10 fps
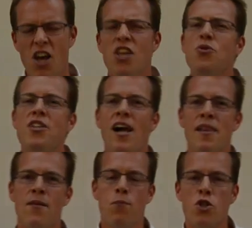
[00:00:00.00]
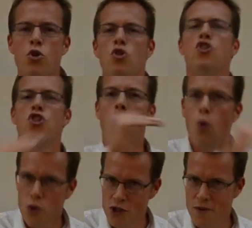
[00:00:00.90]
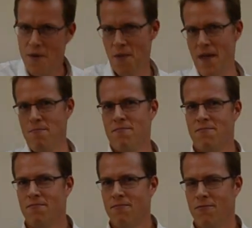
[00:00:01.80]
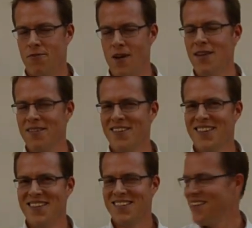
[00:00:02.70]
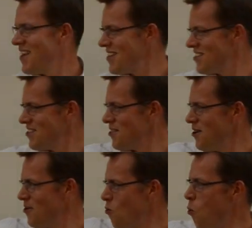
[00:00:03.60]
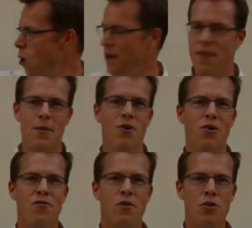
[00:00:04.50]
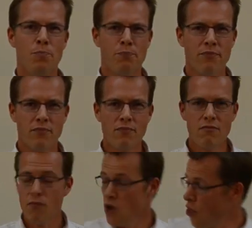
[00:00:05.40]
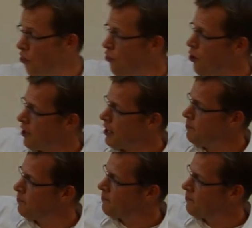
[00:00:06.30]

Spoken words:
you tell them what you told them, right? So that's the what they will learn from you. And thirdly,